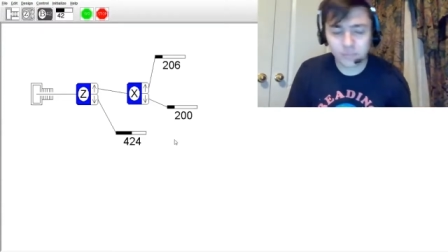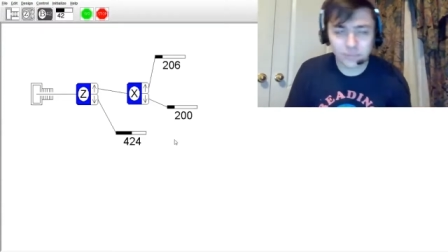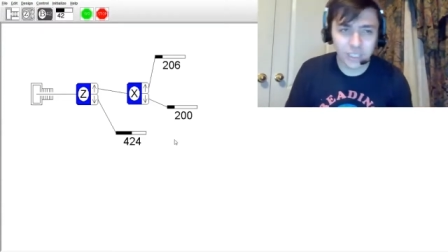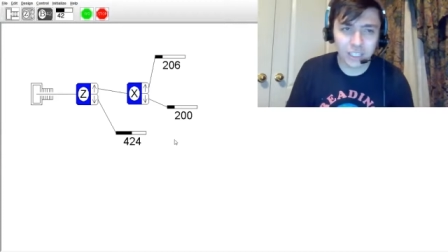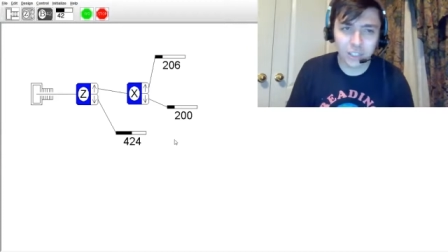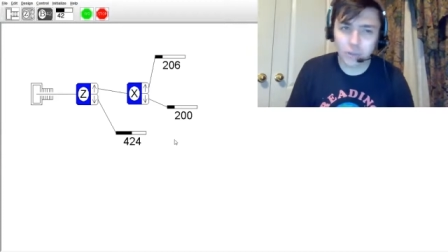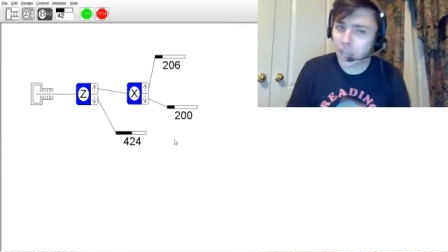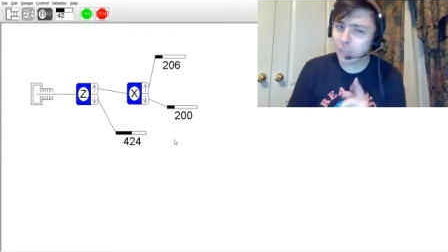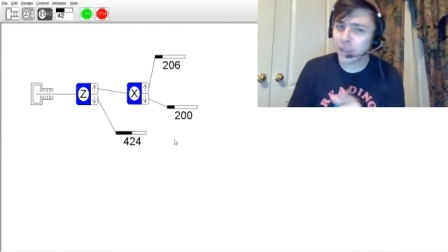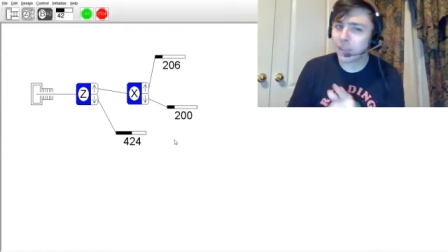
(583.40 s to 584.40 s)
you got
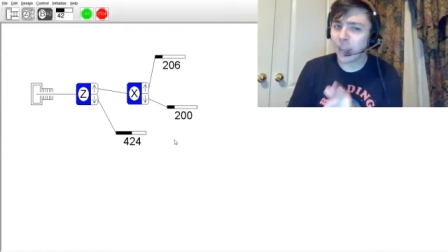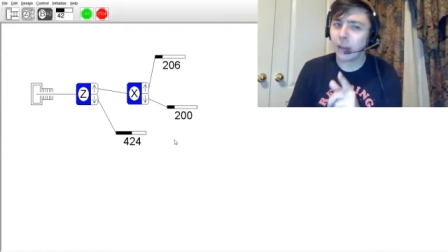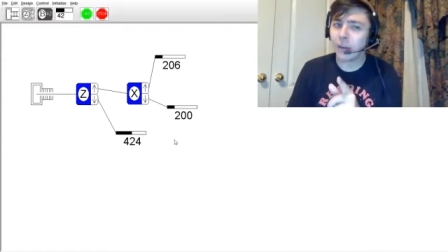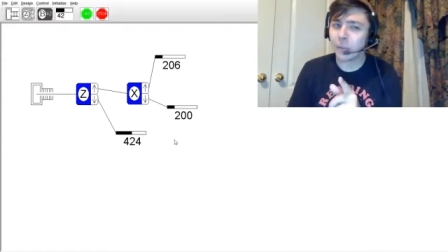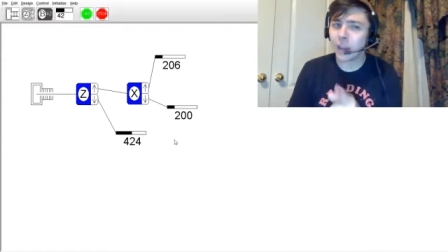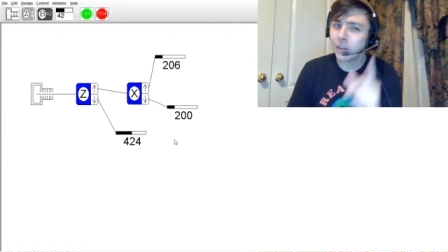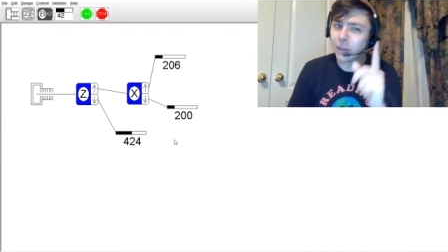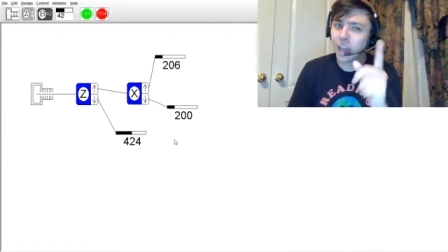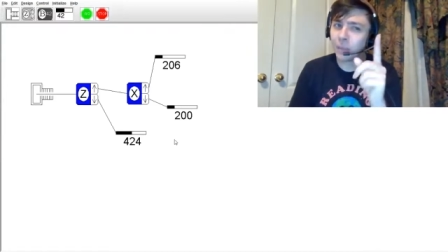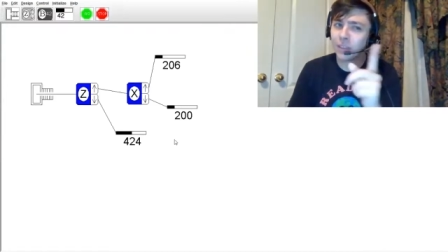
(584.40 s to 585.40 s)
me there, right? You
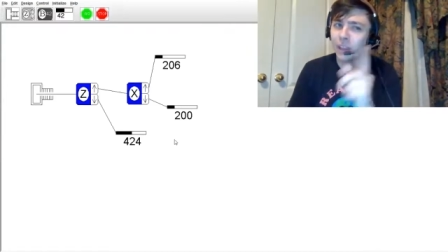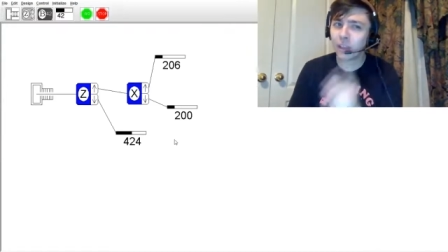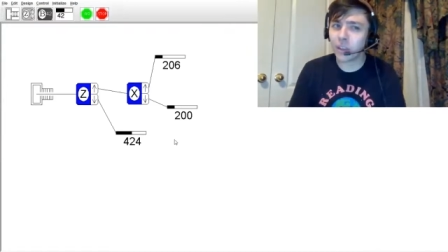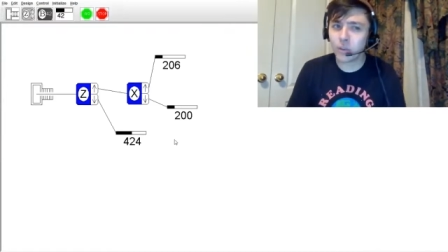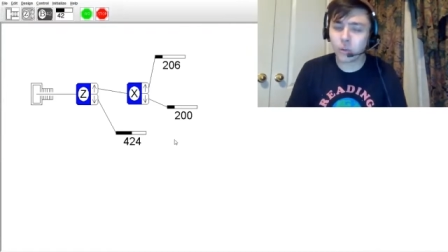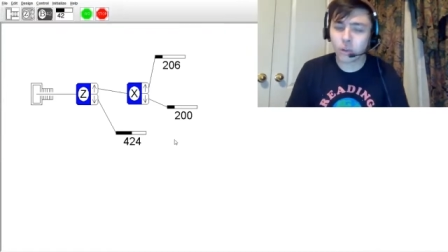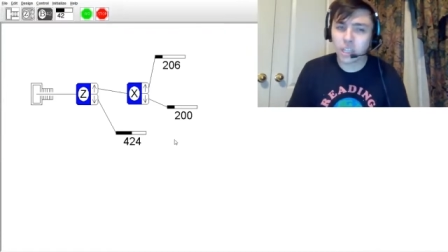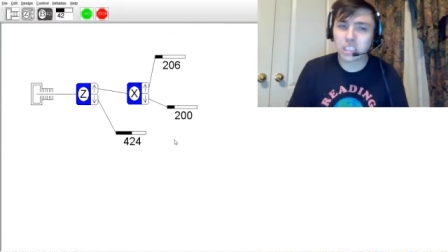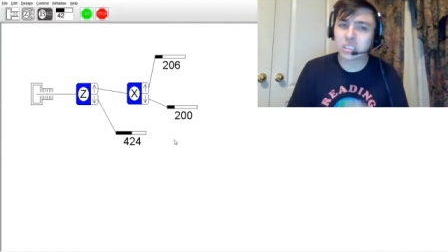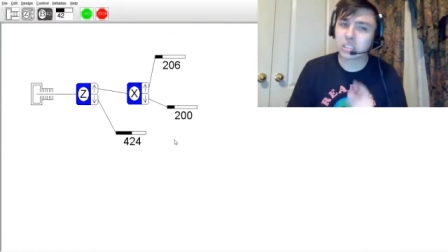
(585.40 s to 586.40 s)
got me there. This new
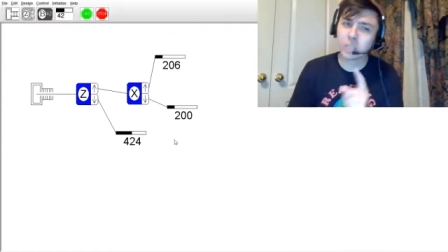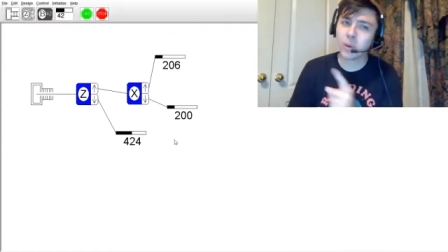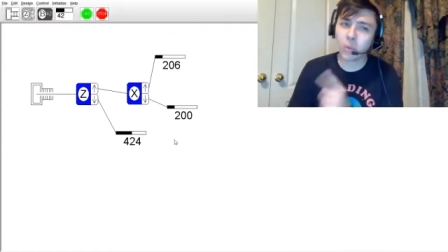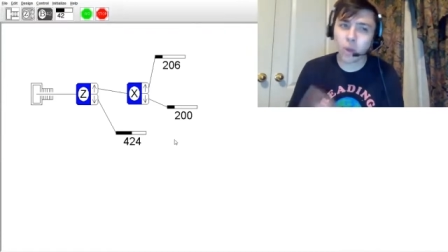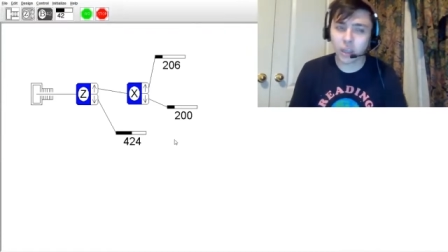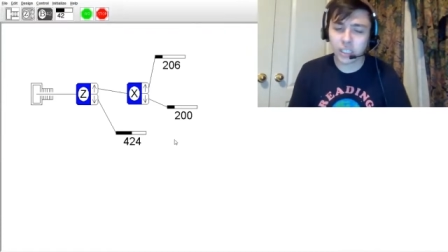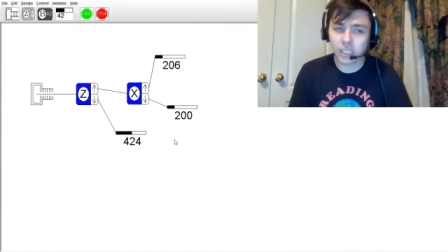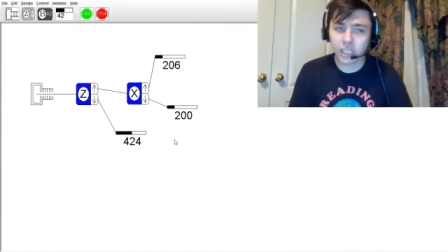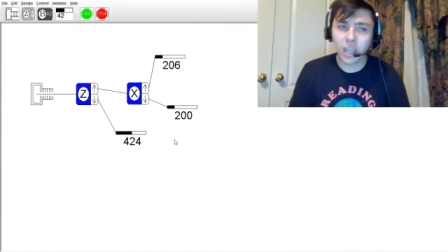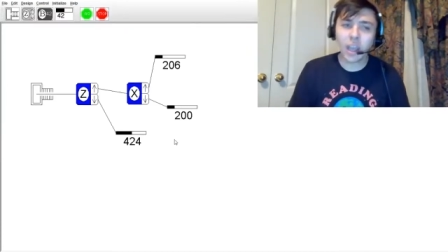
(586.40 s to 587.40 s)
logic's a little bit wonky.
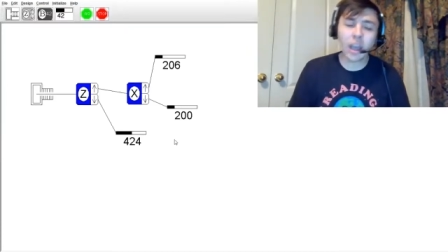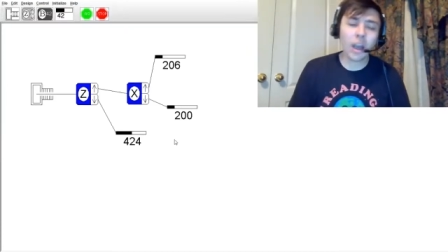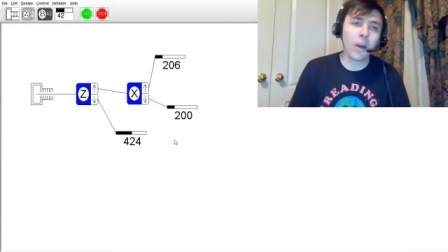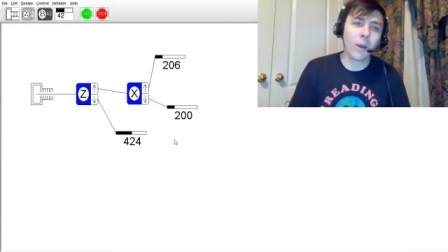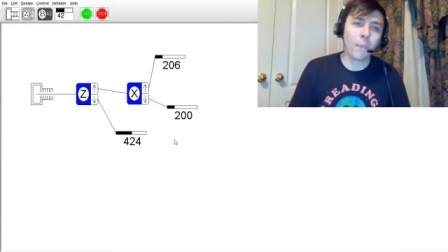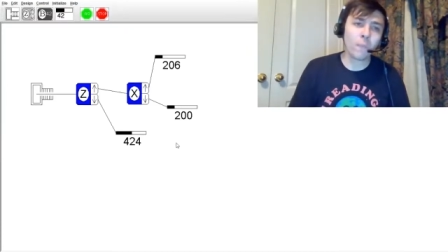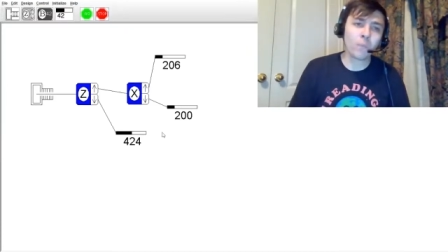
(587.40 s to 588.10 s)
Um,